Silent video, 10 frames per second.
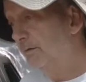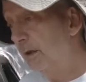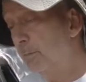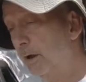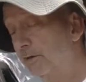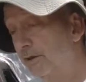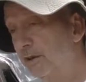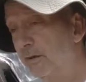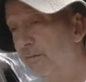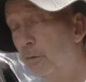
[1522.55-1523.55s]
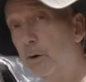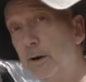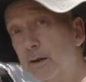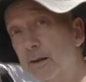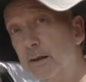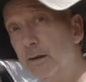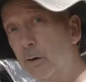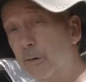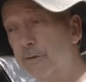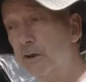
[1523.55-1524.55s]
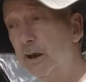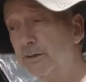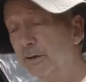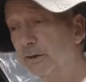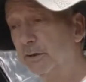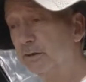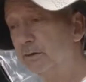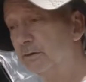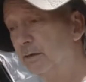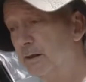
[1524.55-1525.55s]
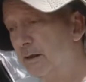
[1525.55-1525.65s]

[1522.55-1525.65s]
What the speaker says: they make the stuff for it. Or if you got the little